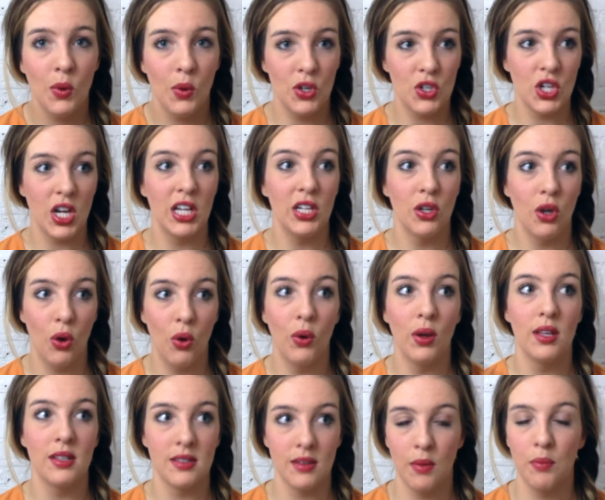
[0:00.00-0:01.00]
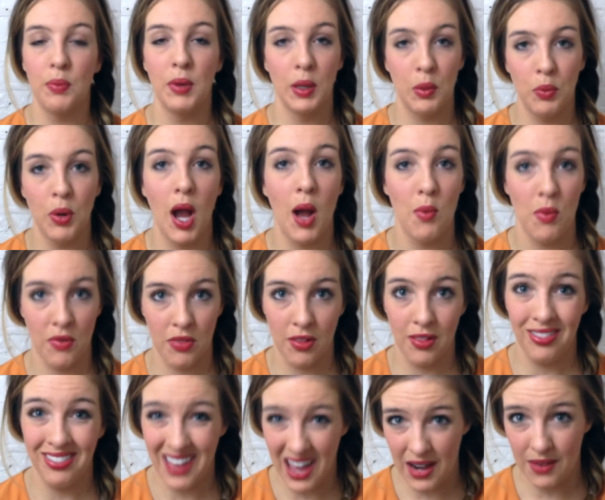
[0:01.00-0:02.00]
which I know is a big problem with
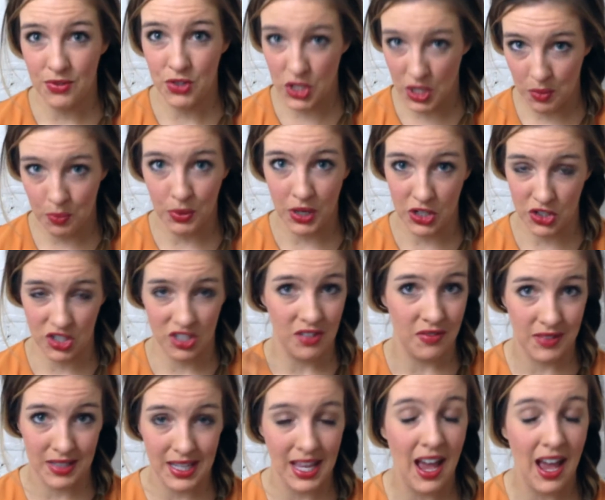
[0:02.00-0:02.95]
a lot of cheap brushes.